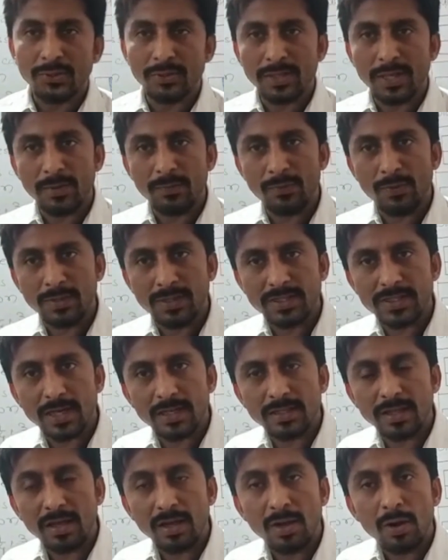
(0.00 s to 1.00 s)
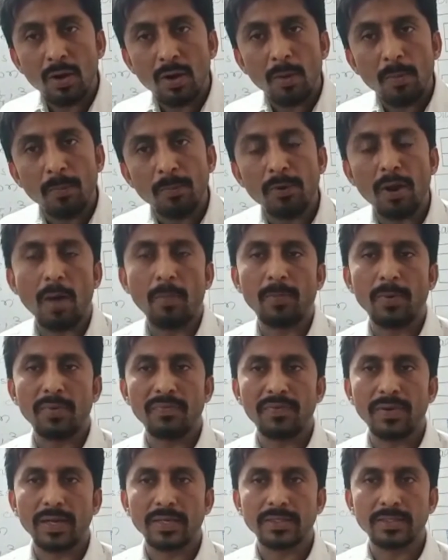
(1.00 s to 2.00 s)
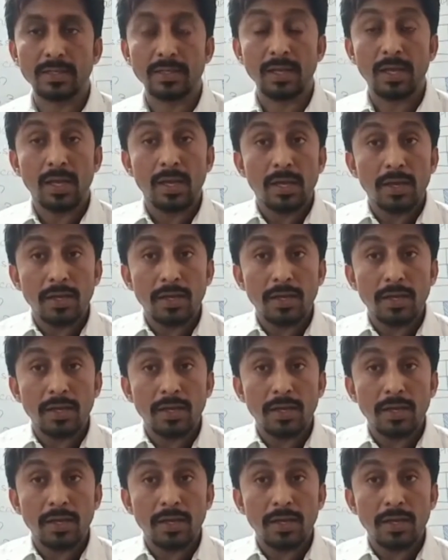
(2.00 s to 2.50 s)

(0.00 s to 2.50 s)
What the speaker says: So therefore these are the proper fraction.